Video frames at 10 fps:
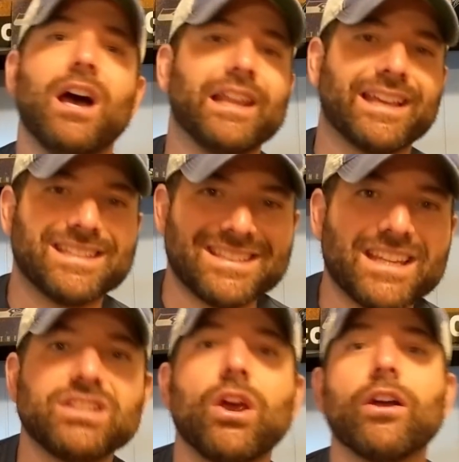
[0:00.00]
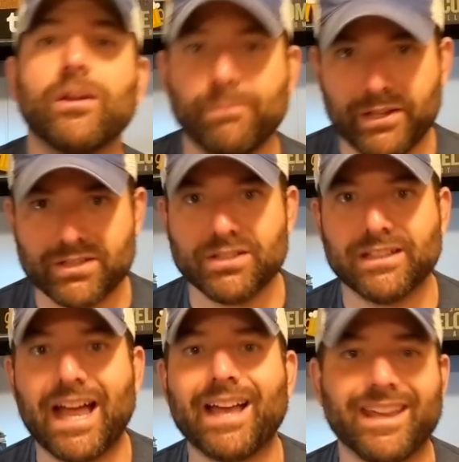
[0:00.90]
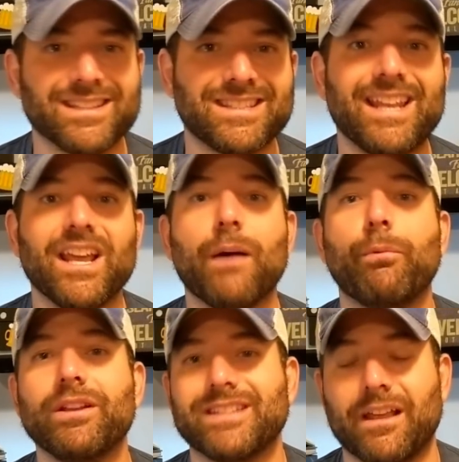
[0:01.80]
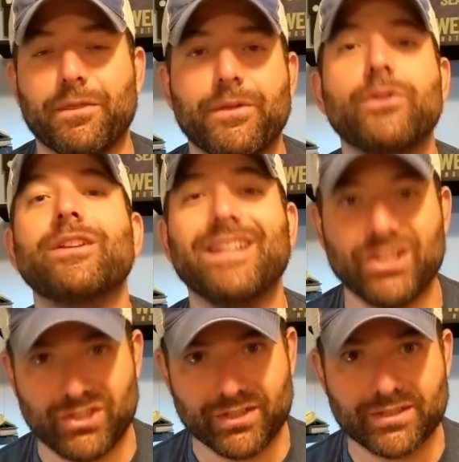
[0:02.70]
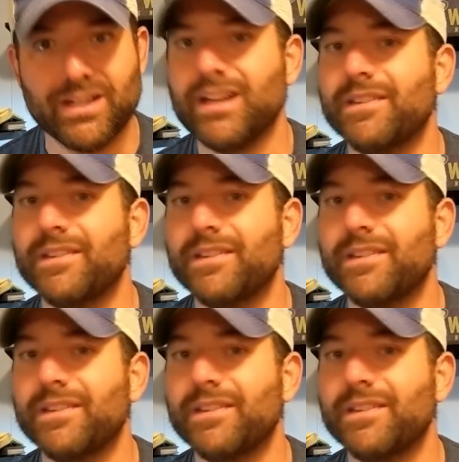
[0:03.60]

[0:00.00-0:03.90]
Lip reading: Like a 6-yard completion to Lockett, setting up what is like a 3rd and inches.